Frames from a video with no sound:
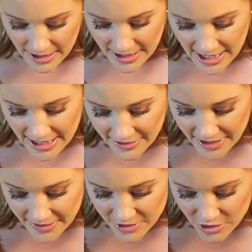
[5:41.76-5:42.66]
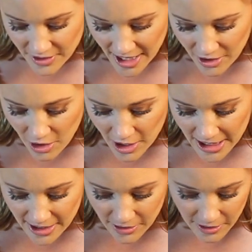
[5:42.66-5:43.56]
Kind of gives you that
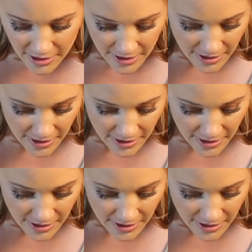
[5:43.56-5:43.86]
holly look.